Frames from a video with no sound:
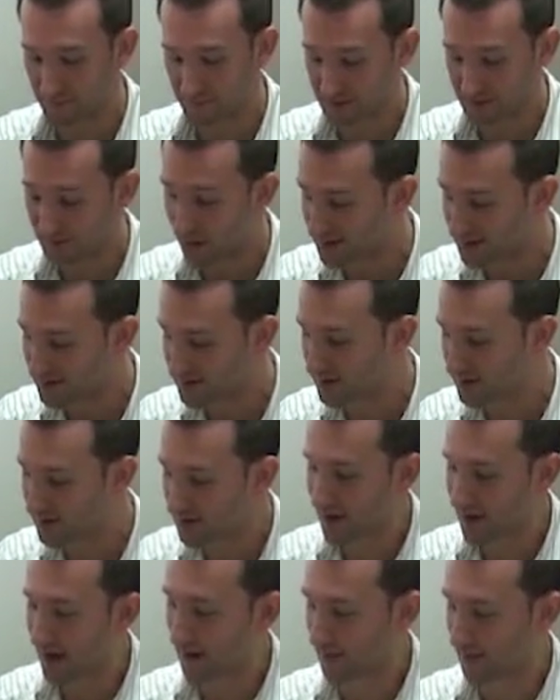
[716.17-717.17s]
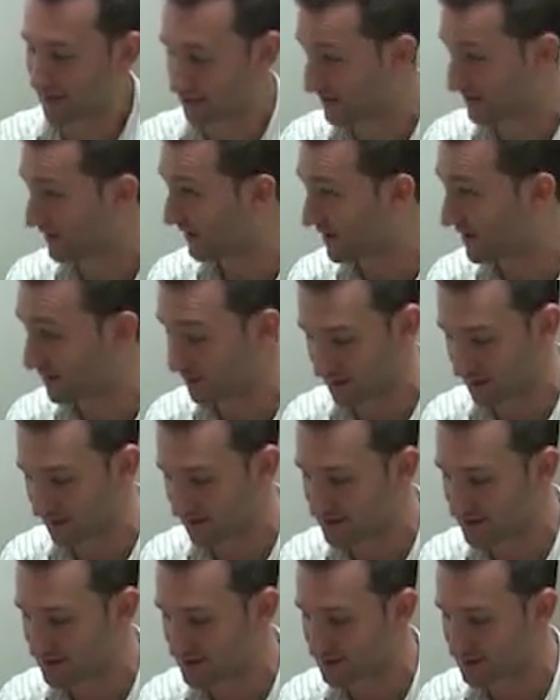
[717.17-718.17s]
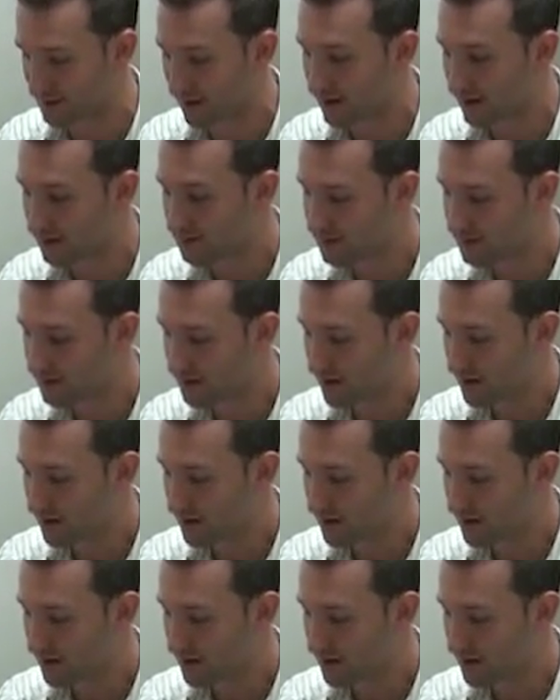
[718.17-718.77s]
sponsored, I'll make sure they get one of these as well.